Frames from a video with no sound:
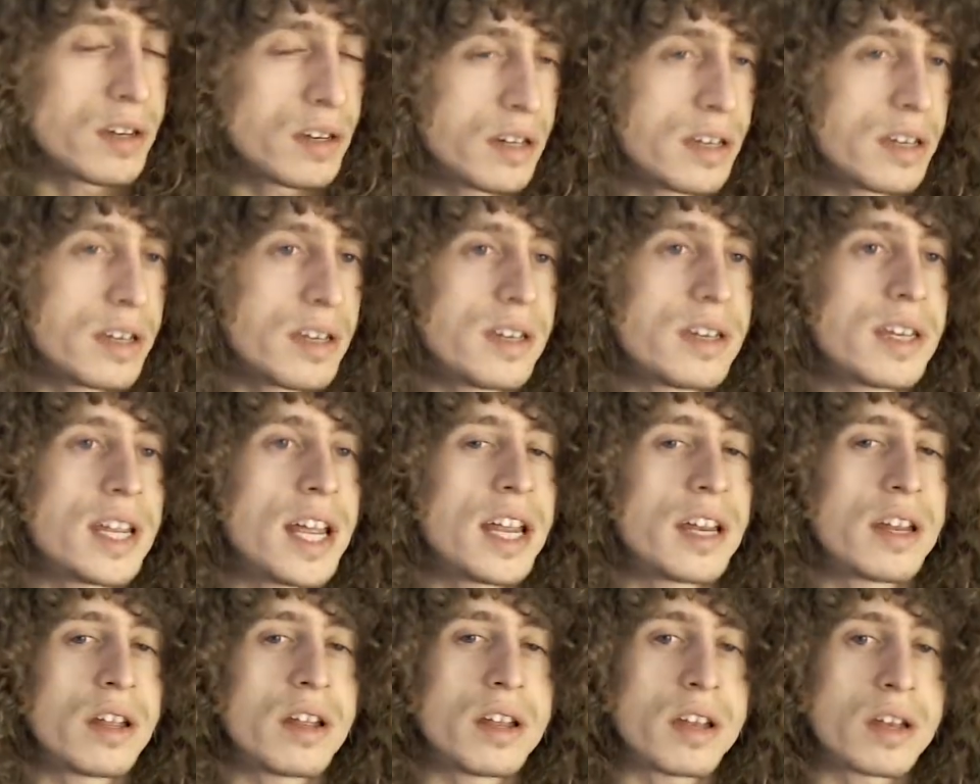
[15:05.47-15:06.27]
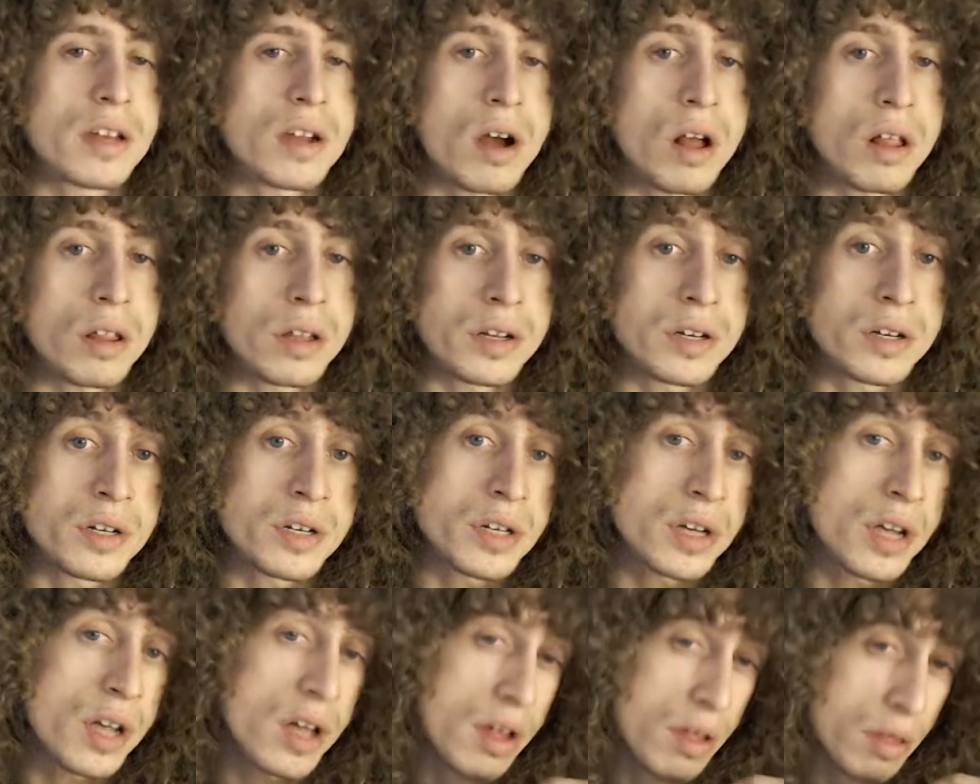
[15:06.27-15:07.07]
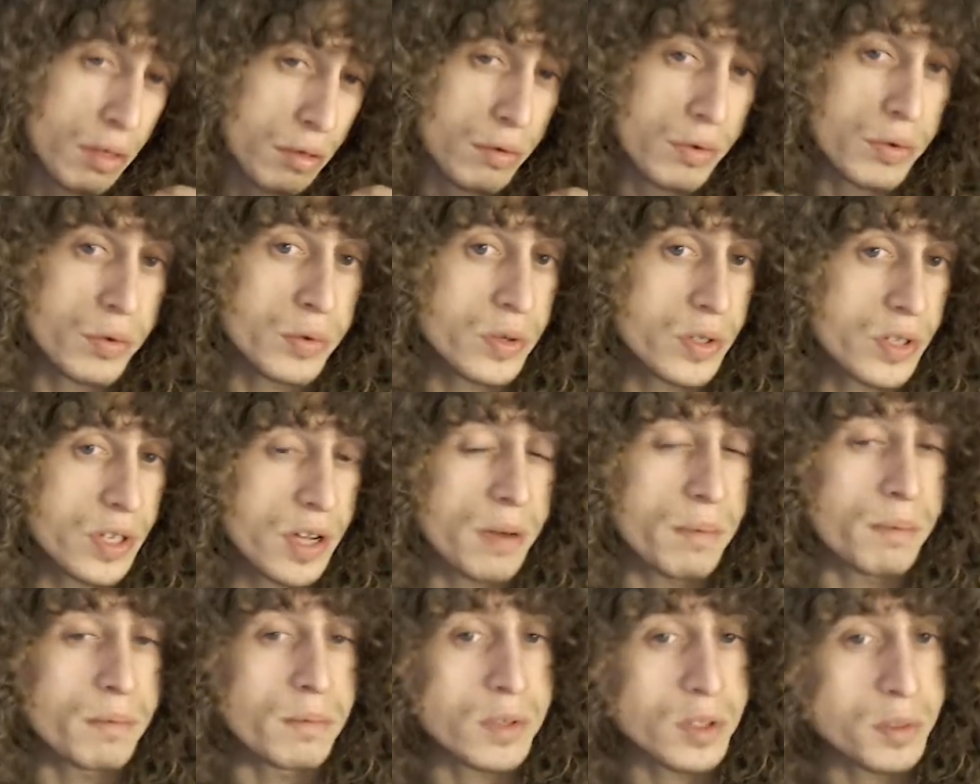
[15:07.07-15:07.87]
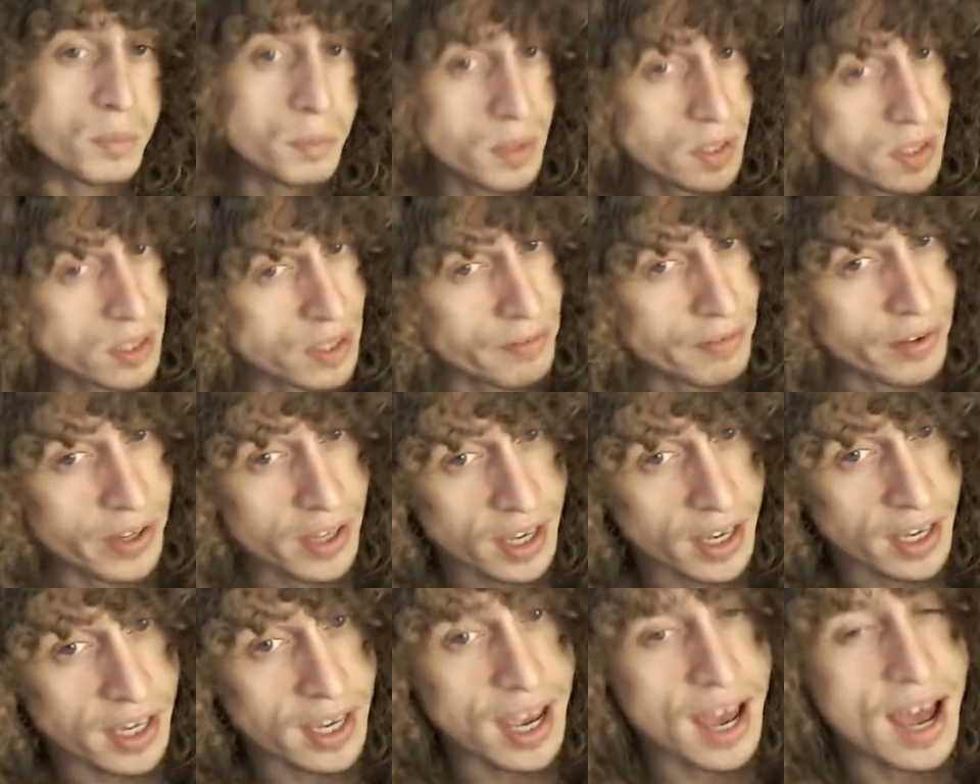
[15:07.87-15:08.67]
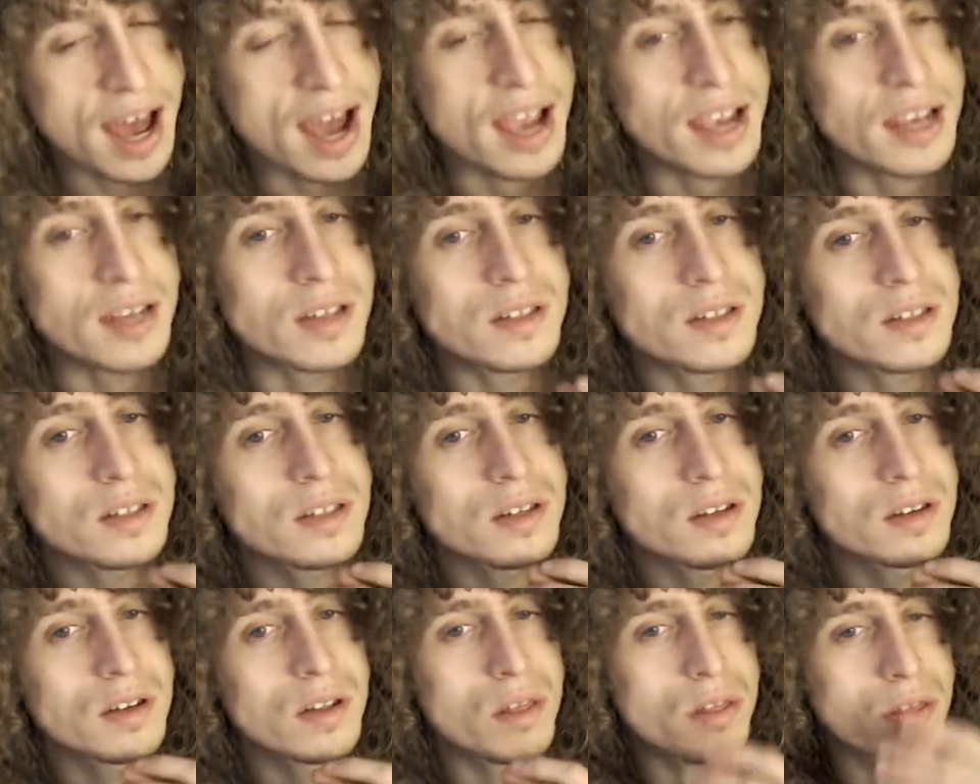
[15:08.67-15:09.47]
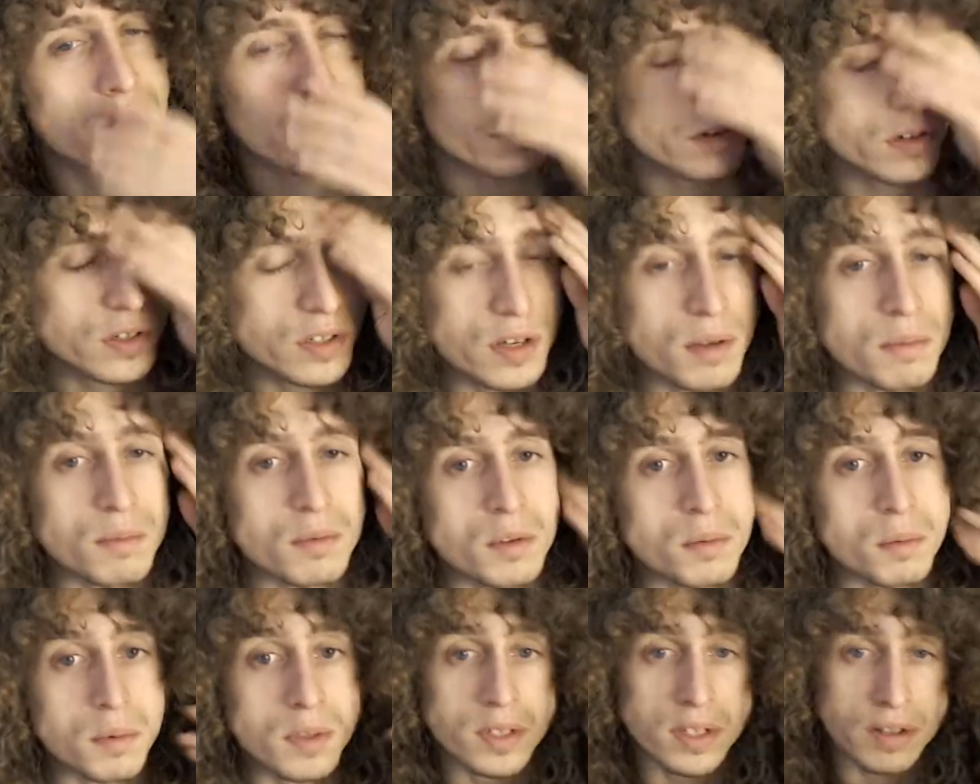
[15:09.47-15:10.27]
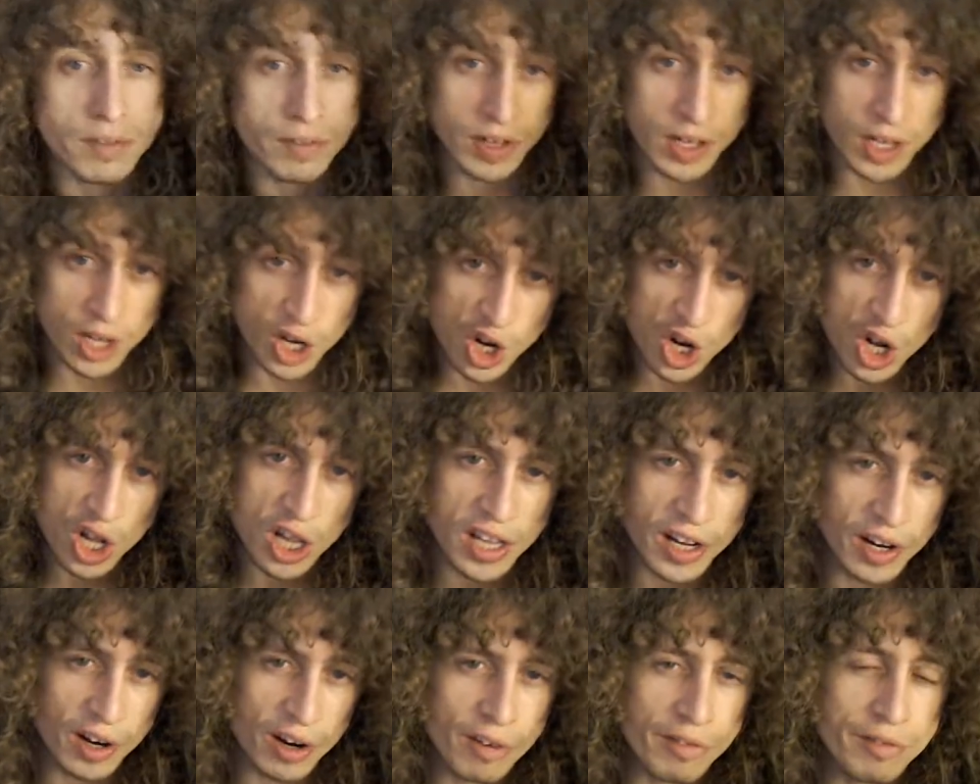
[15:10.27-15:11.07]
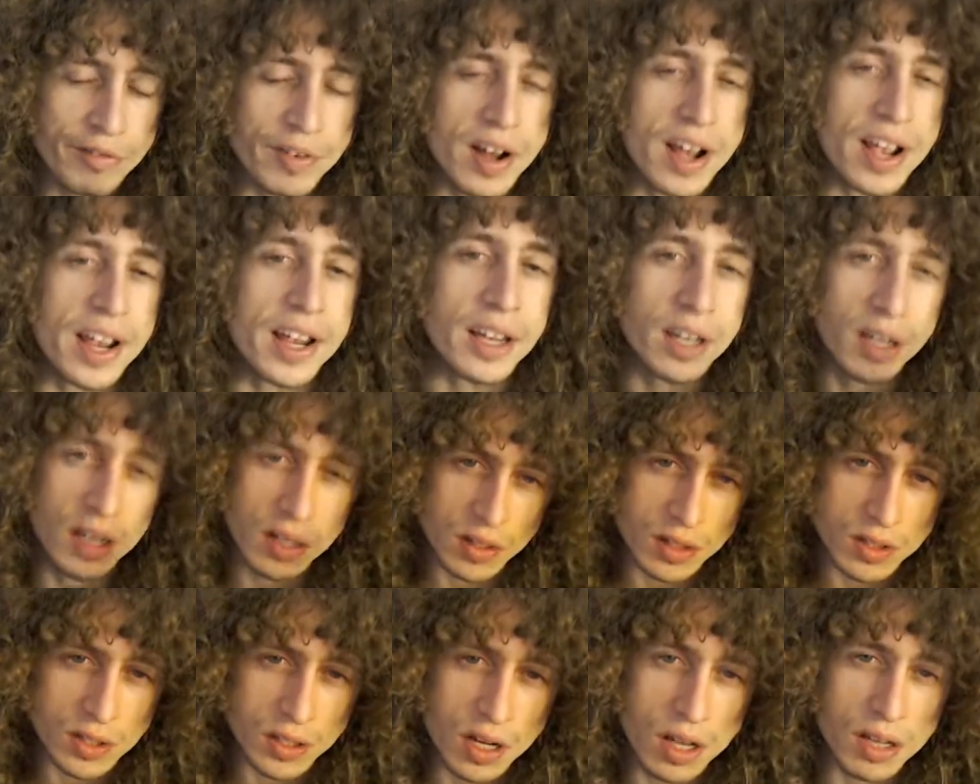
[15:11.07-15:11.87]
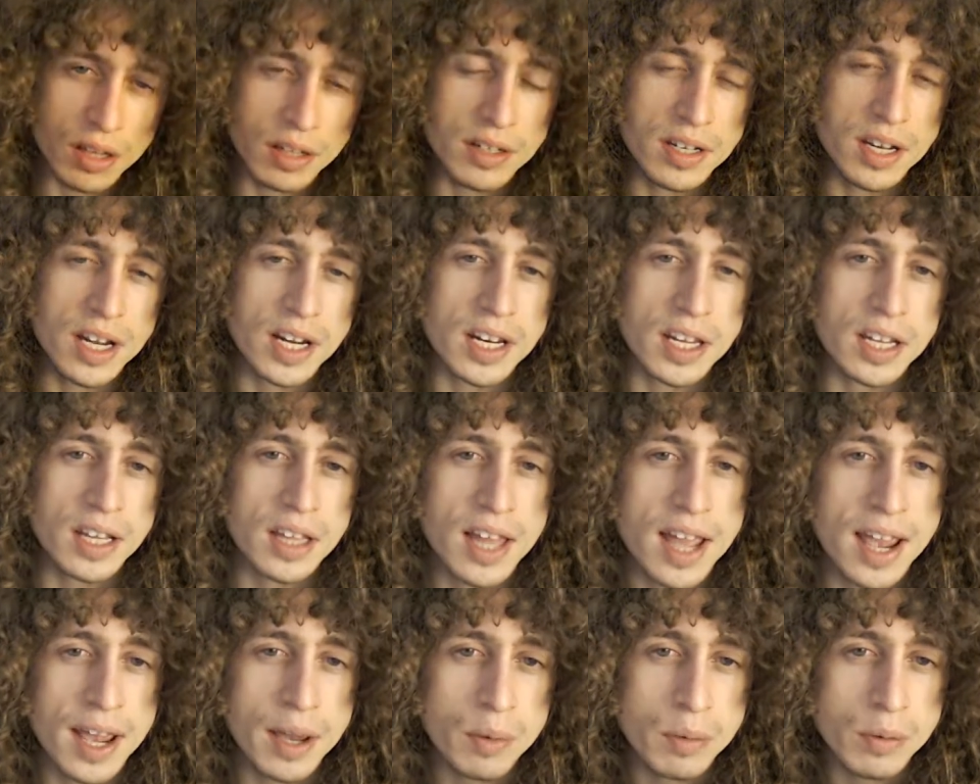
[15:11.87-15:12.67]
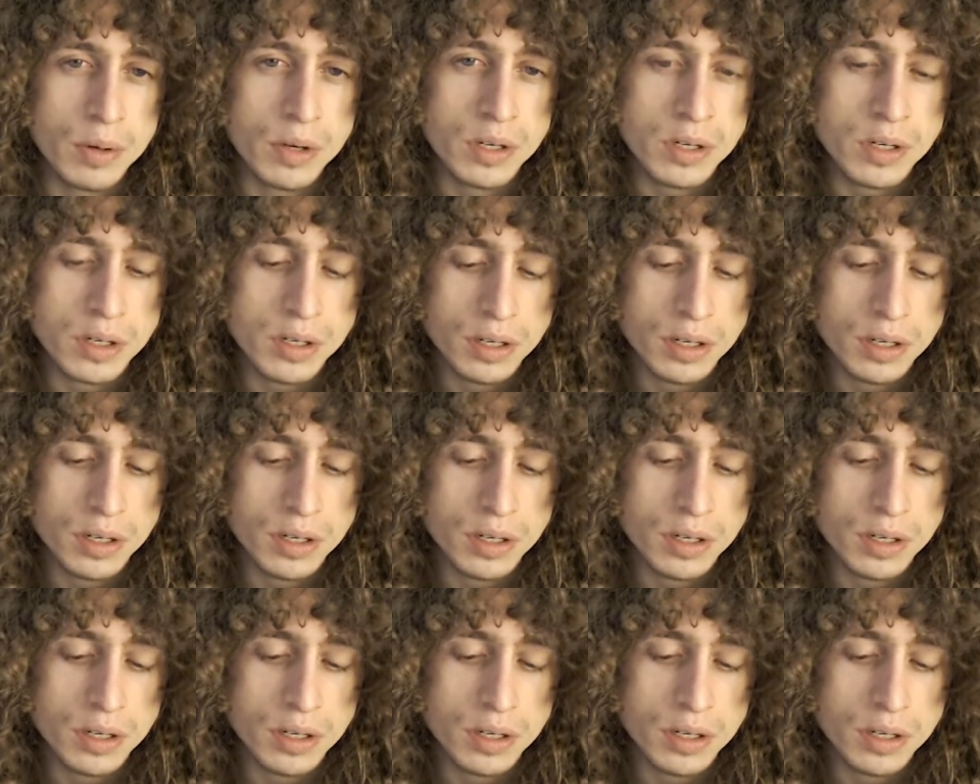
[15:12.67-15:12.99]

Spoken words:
data and knowledge through some specific guise, some specific clarifying, consolidating language.